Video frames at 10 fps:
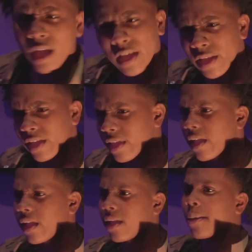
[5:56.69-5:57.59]
hey,
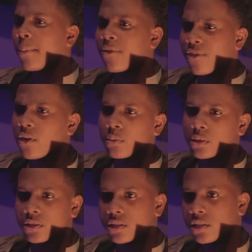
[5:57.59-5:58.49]
yeah, I'ma fuck
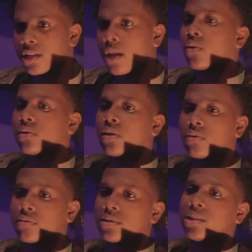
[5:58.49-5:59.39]
with you then
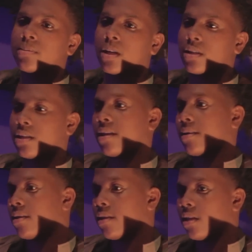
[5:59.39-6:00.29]
on the tip like
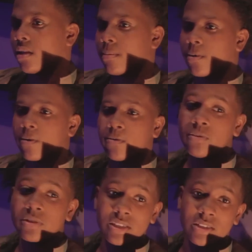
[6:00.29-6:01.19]
that. But
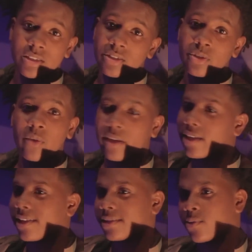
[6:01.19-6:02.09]
just a new
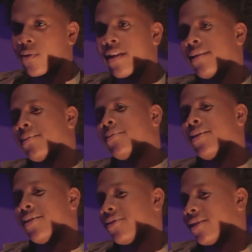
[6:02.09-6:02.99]
ass random
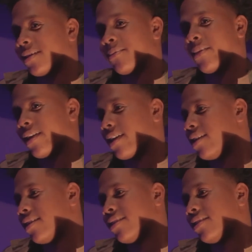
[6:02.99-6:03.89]
motherfucker,
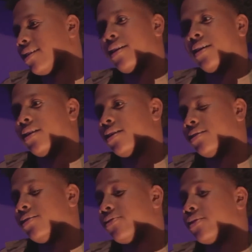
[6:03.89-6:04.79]
man,
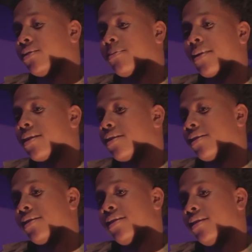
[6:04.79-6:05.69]
you finna pay.
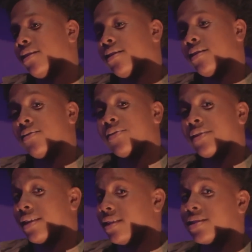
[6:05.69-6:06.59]
You
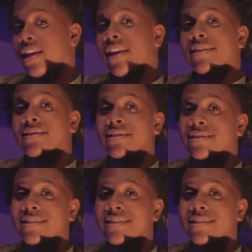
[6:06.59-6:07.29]
finna get taxed.